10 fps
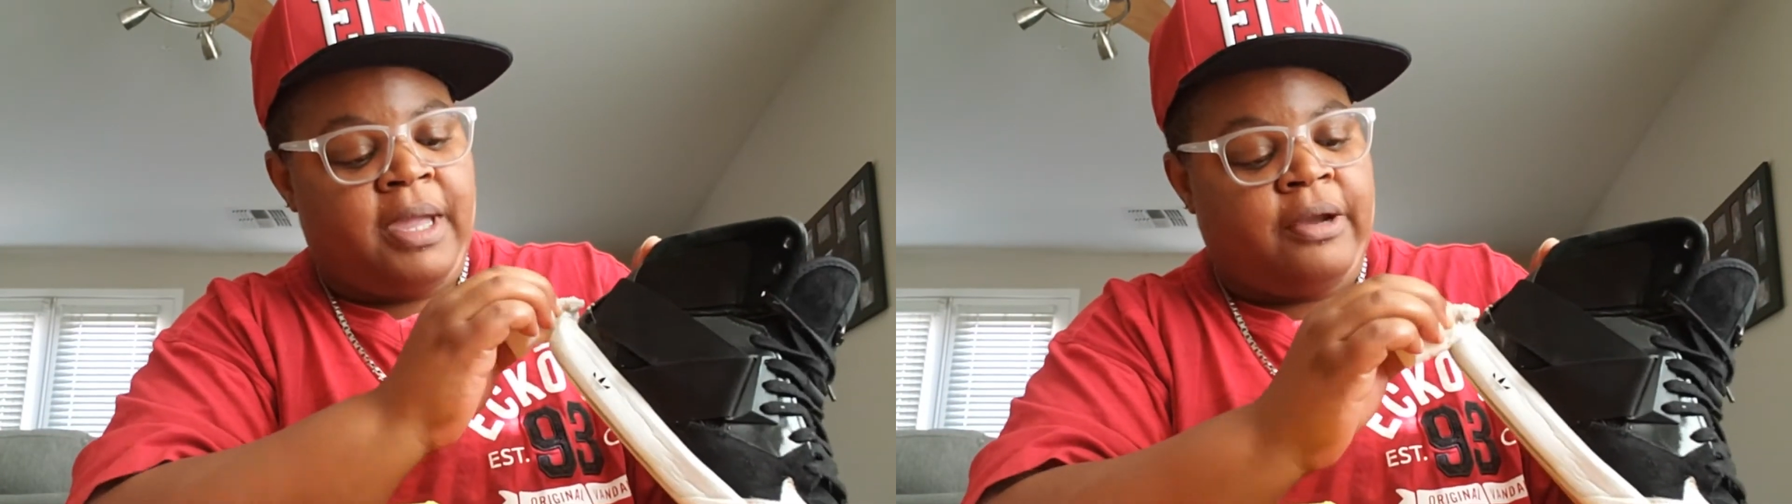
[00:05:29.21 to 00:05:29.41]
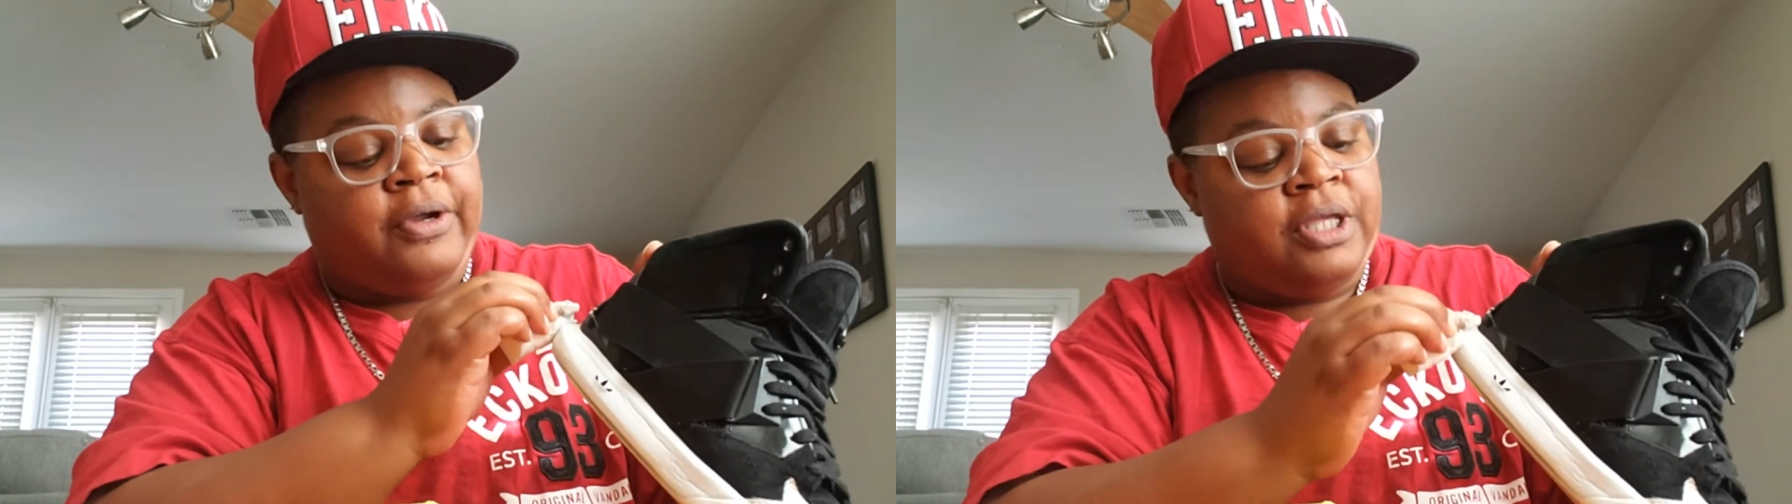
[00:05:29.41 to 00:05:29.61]

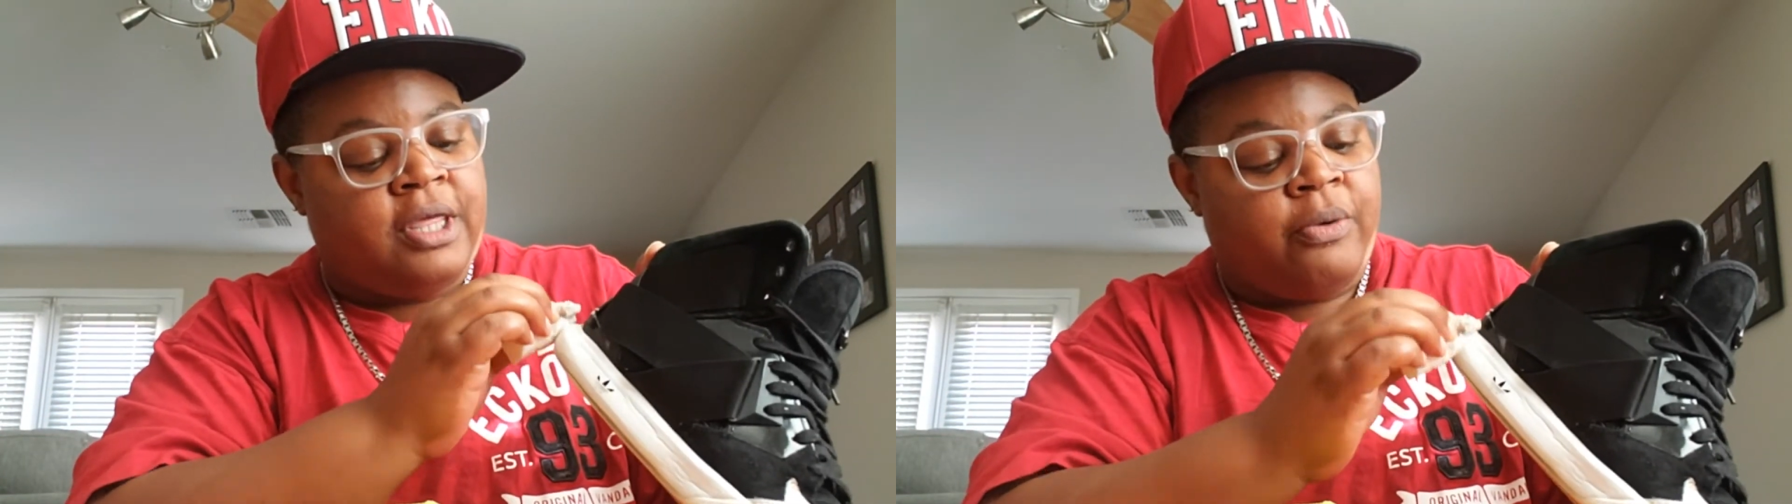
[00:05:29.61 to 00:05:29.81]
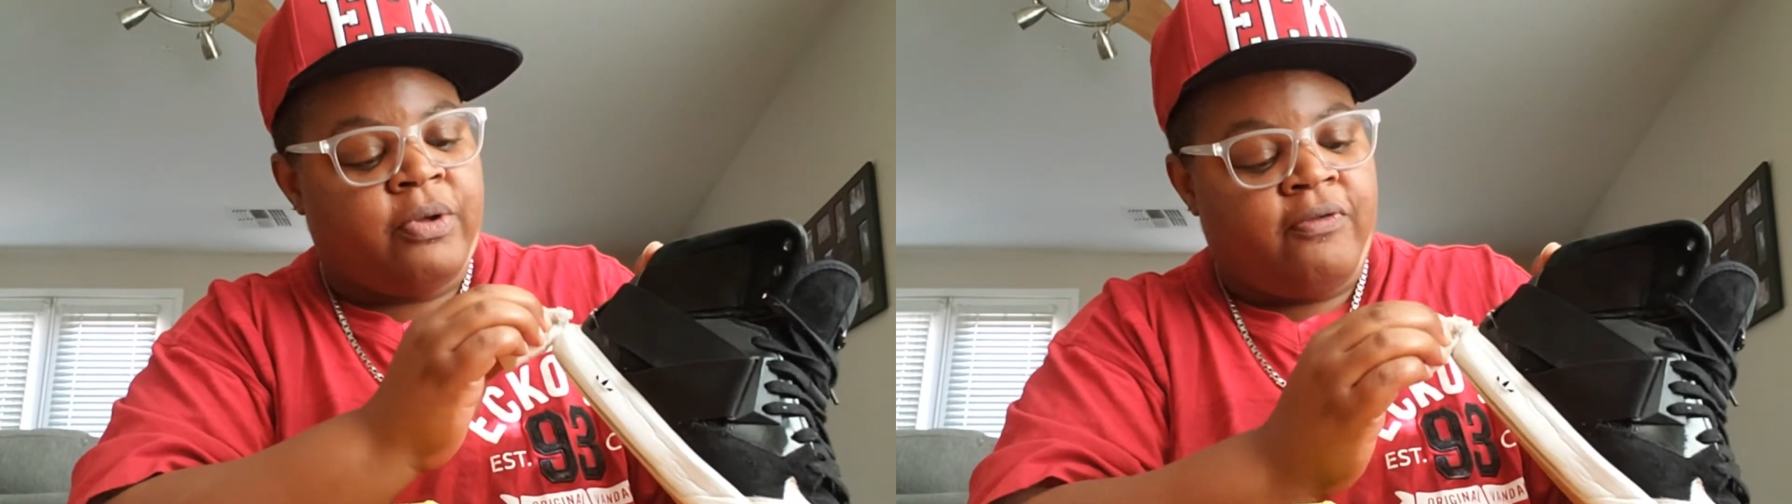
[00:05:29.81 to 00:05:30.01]
area
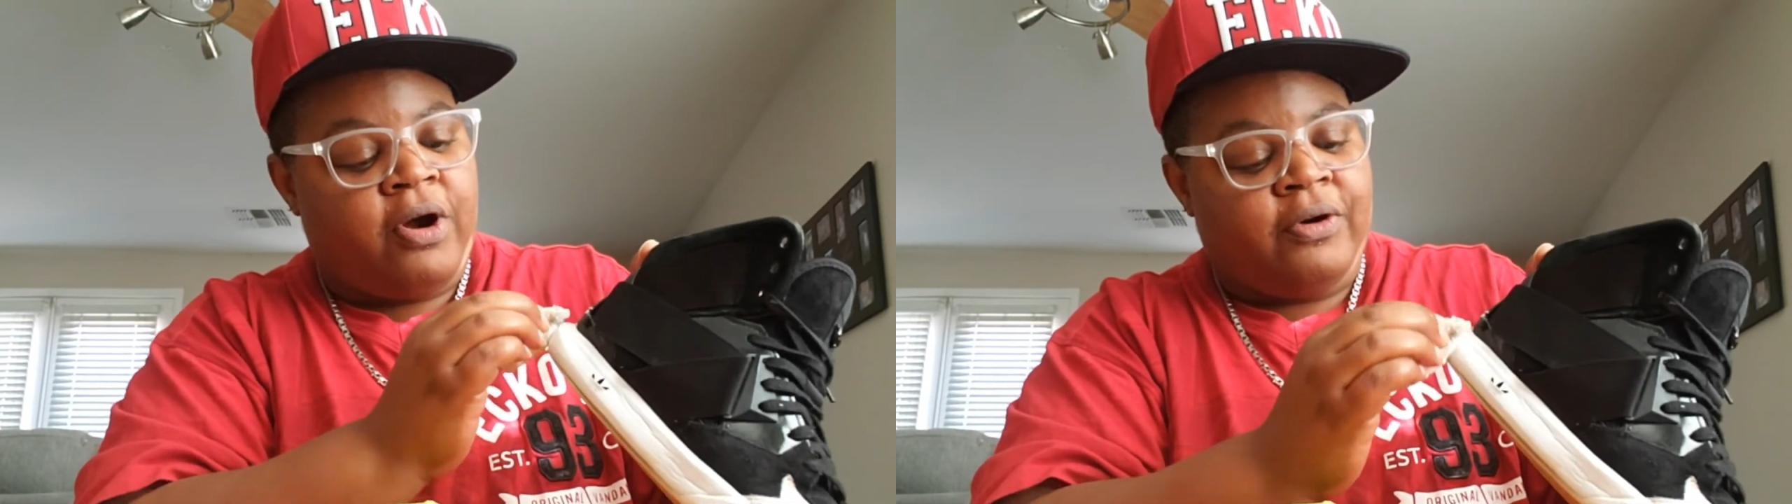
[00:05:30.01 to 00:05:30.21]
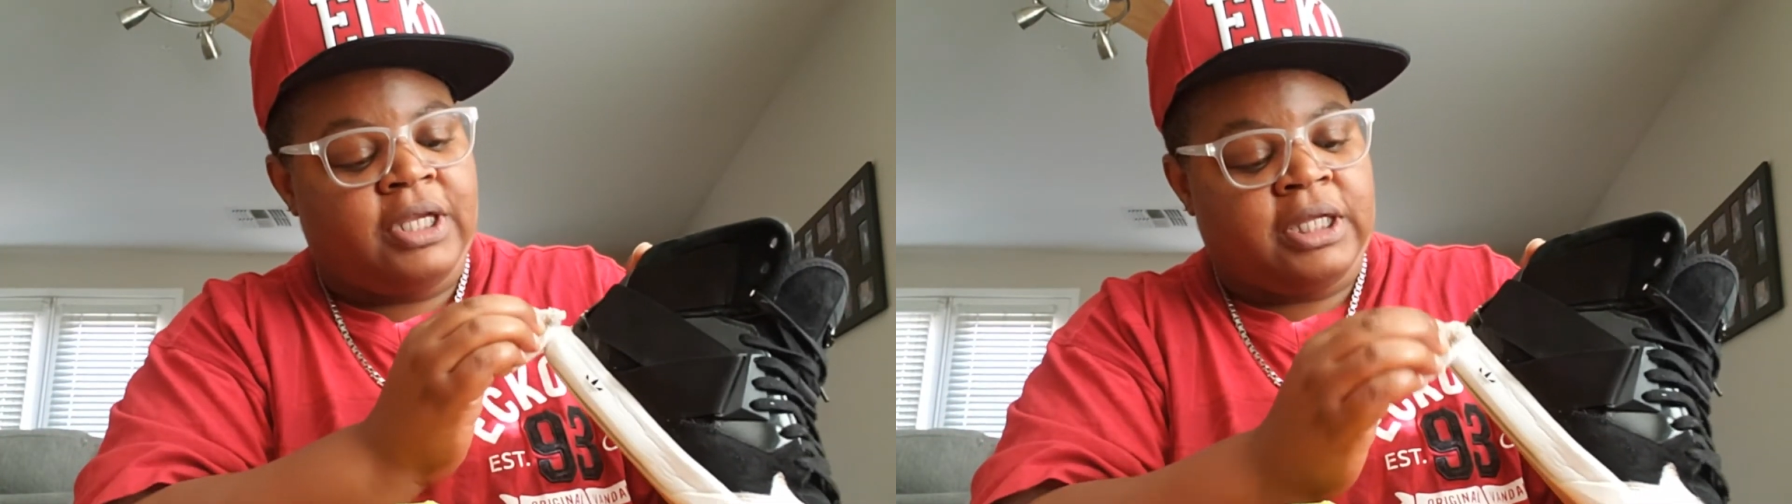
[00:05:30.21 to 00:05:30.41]
that we've
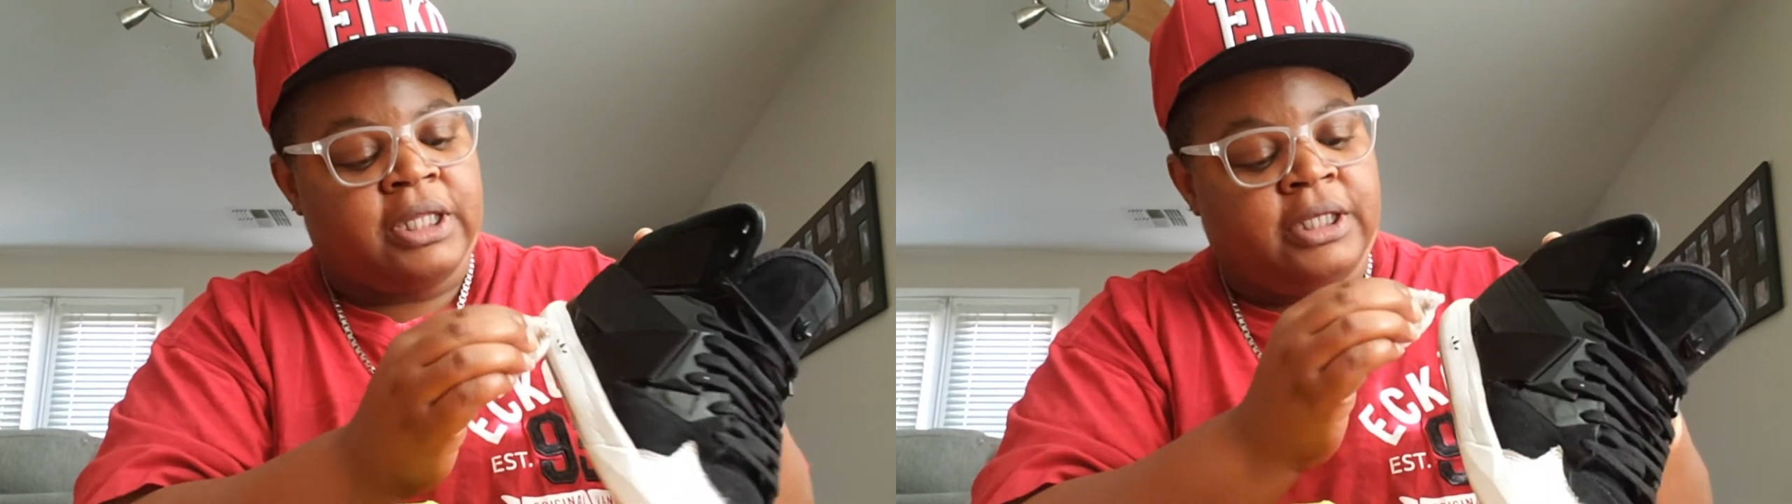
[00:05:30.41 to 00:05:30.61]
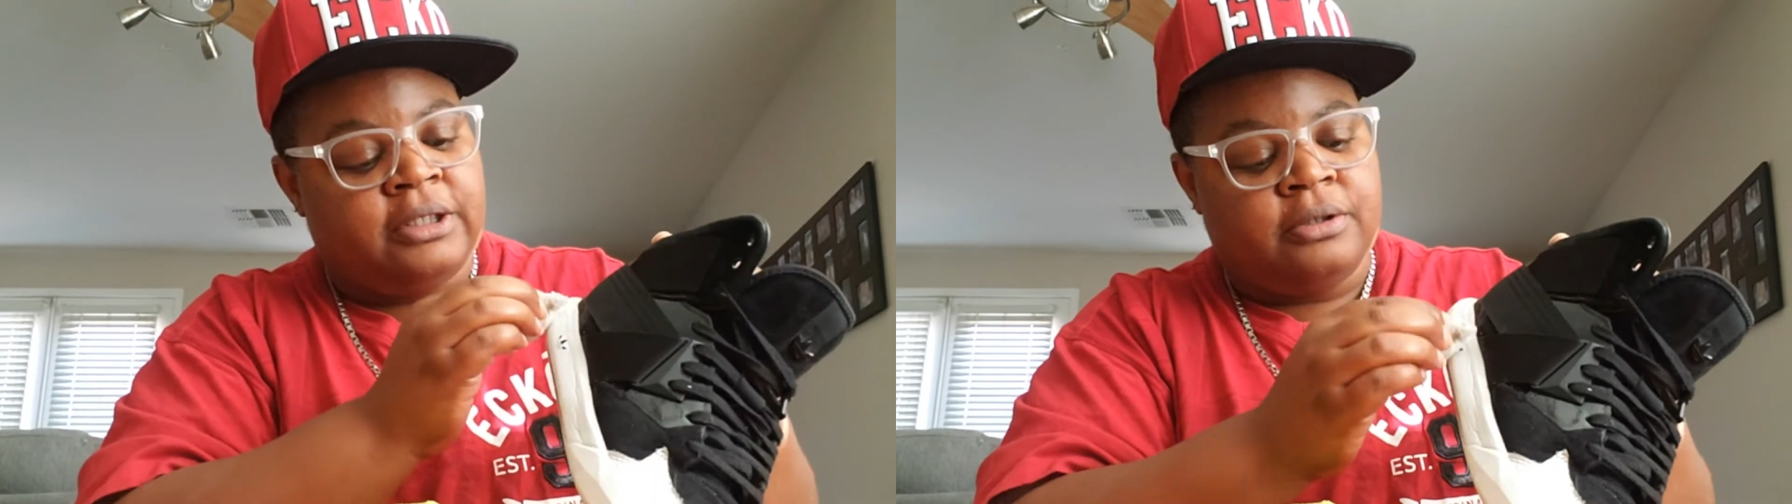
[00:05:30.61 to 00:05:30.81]
already cleaned.